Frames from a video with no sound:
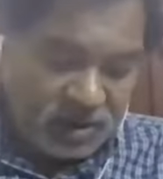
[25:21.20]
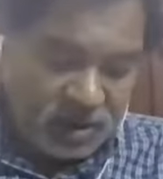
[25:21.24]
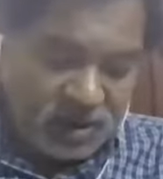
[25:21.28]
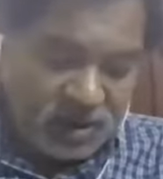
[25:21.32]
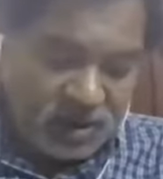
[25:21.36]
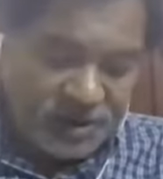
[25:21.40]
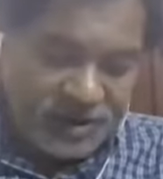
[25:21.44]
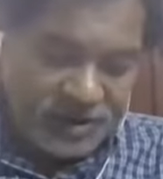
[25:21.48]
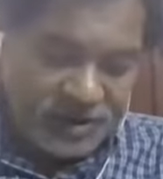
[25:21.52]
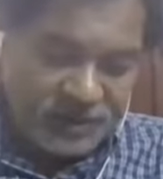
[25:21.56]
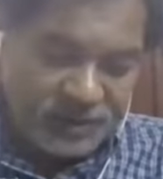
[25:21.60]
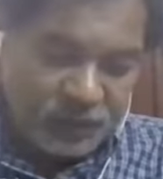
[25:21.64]

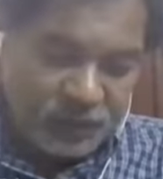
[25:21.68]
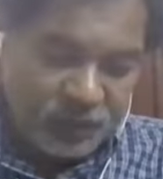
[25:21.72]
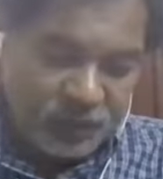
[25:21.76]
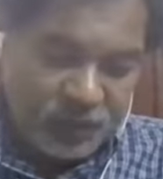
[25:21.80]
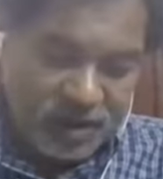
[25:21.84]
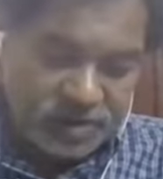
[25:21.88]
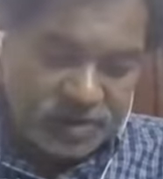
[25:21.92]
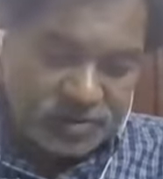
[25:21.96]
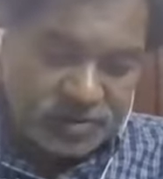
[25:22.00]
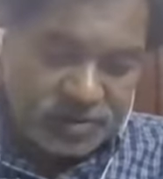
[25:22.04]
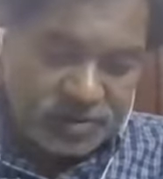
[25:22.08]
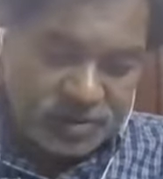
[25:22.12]
okay
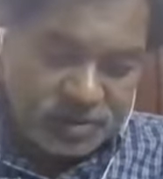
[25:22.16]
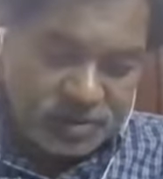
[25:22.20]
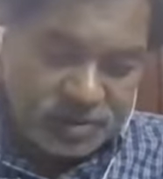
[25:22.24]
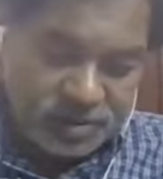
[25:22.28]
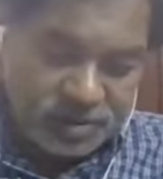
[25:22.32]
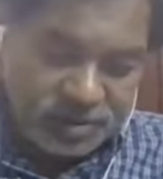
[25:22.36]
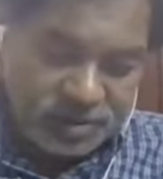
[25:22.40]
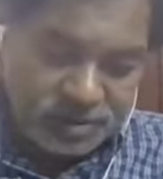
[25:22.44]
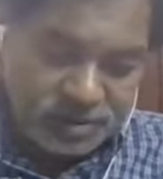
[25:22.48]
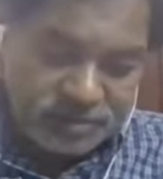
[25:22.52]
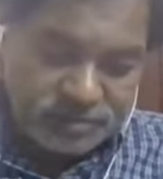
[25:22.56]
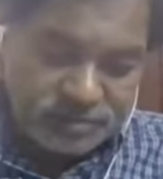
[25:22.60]
1
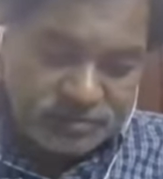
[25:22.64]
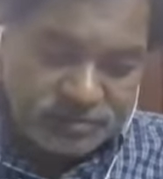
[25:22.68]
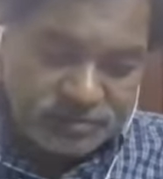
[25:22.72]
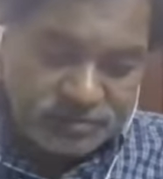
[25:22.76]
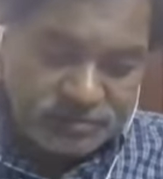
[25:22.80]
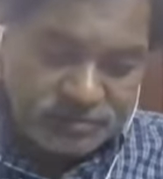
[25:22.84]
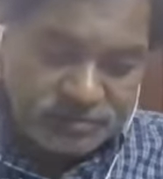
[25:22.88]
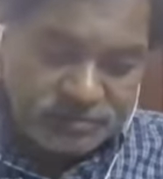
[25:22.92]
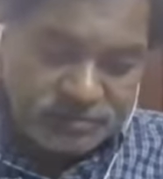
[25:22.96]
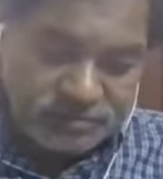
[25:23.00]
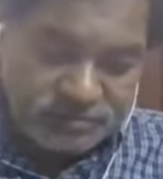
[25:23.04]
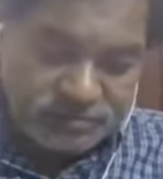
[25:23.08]
crore
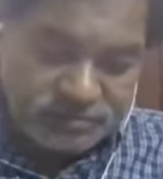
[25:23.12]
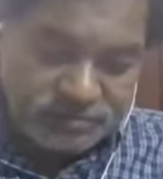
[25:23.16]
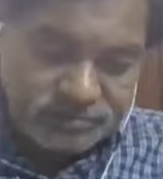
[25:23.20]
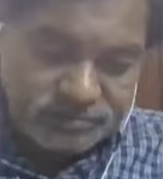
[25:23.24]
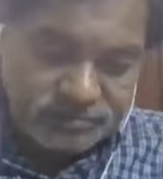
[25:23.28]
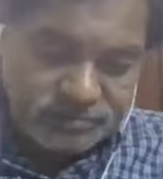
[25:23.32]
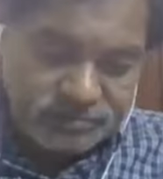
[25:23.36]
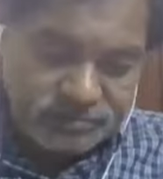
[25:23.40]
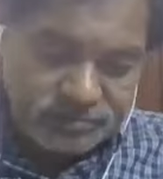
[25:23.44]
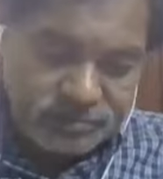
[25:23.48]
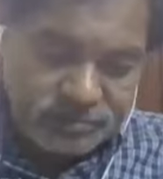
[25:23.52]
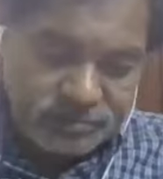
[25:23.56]

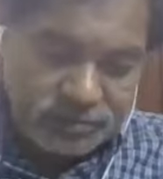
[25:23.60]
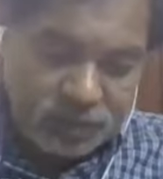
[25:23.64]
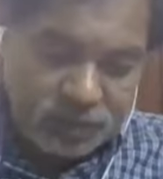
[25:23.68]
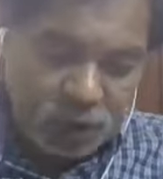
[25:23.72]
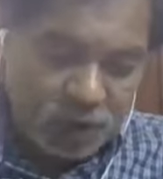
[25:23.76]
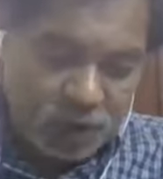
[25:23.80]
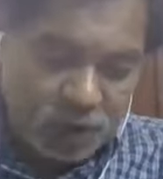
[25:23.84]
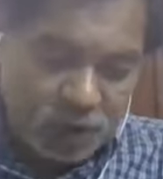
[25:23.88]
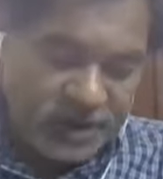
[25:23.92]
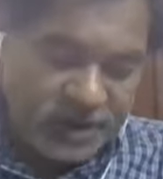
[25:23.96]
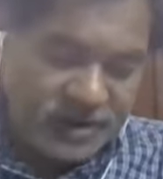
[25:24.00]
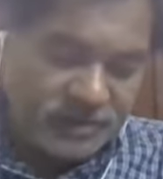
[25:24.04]

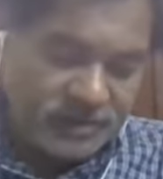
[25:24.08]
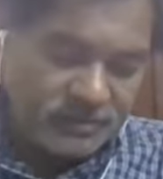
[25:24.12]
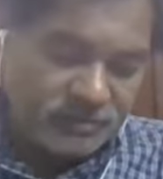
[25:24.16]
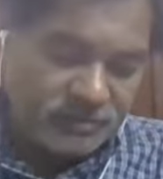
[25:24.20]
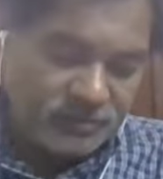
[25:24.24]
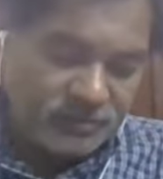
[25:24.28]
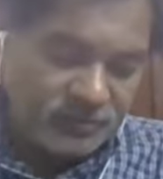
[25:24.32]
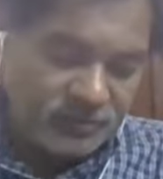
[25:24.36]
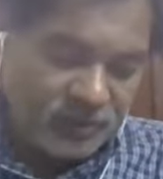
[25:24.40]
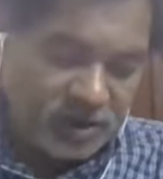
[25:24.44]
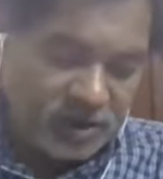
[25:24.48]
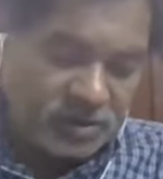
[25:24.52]
Okay,
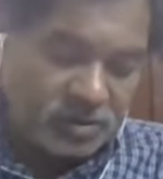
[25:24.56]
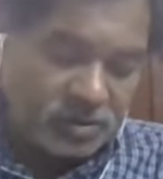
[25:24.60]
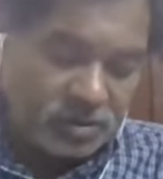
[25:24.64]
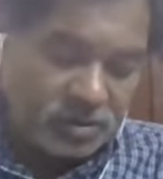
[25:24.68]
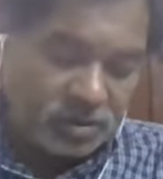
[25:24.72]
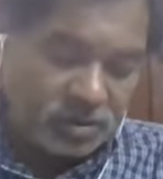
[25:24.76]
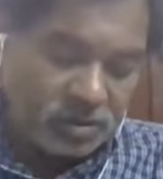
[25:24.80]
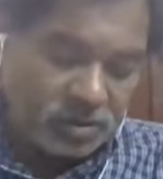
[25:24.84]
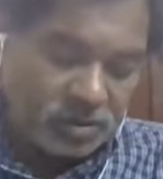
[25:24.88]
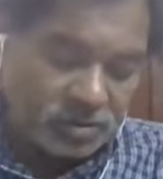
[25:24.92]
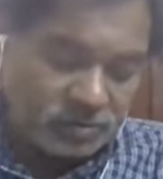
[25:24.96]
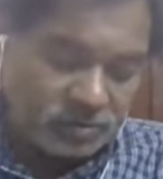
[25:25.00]
one
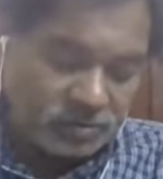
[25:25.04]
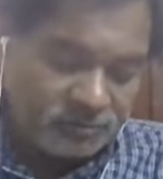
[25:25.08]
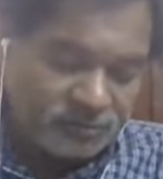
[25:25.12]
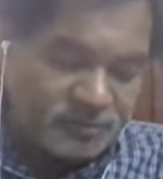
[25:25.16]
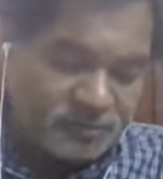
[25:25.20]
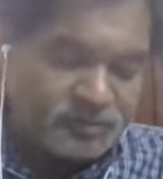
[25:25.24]
crore.